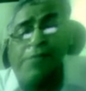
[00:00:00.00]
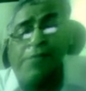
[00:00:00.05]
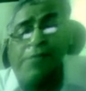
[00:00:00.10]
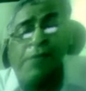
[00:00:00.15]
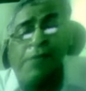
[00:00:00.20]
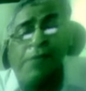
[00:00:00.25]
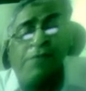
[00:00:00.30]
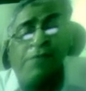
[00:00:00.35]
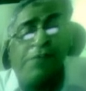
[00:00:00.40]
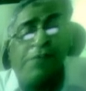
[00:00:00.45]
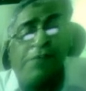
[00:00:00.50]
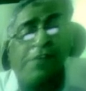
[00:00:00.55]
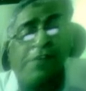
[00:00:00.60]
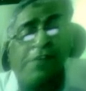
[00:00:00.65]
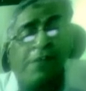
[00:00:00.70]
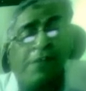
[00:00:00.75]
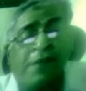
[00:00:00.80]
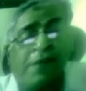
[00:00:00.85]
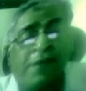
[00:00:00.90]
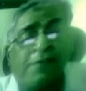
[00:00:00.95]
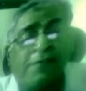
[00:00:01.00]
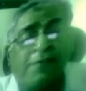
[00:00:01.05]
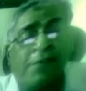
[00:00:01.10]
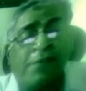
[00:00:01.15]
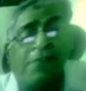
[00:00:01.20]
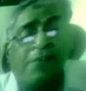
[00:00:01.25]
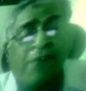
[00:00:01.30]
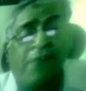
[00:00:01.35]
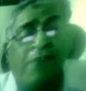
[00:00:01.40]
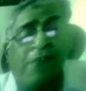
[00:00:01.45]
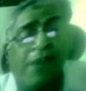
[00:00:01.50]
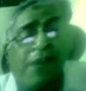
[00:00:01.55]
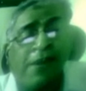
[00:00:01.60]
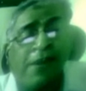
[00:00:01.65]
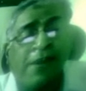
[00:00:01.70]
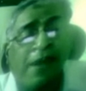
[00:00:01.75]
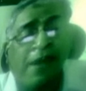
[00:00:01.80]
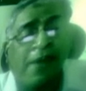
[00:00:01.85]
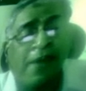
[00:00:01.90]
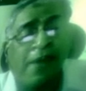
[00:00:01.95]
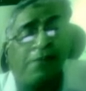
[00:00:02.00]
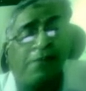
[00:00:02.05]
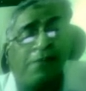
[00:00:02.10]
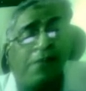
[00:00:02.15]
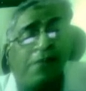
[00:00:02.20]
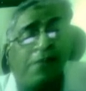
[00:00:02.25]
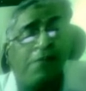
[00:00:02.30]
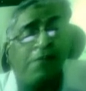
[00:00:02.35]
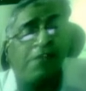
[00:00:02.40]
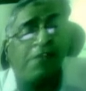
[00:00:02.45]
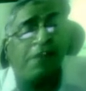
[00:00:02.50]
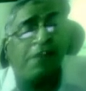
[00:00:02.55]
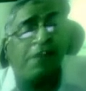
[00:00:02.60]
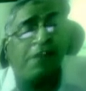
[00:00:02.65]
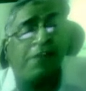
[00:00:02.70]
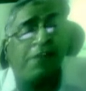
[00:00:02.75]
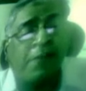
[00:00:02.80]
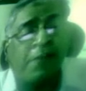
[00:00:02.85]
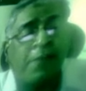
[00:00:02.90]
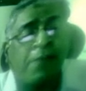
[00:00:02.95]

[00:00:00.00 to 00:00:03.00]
Western concept is fire and hire at will, which leads to employee